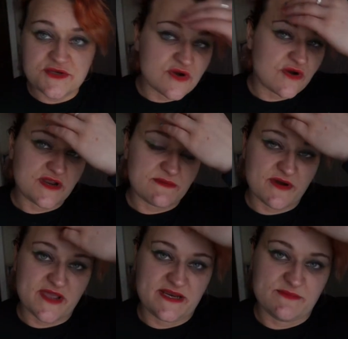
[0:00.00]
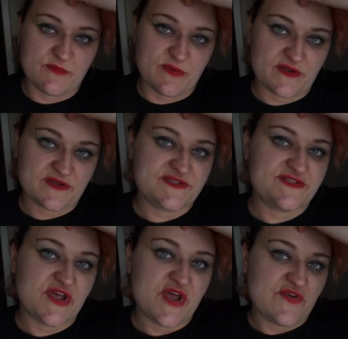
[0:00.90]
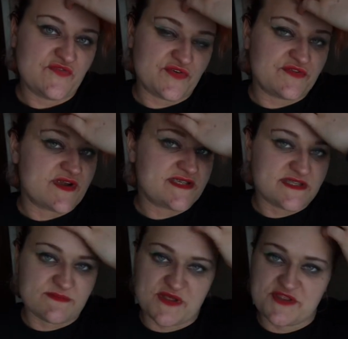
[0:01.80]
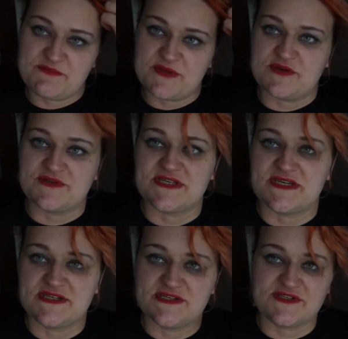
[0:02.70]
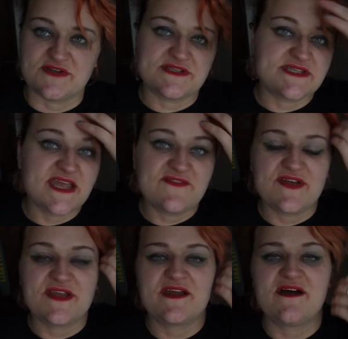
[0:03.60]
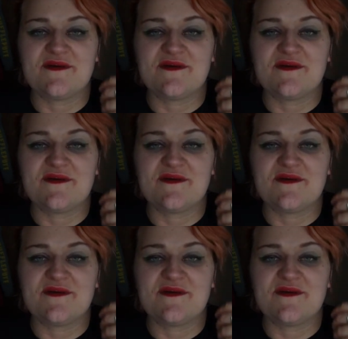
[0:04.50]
not going to buy any more books for the rest of the month because I need to start saving.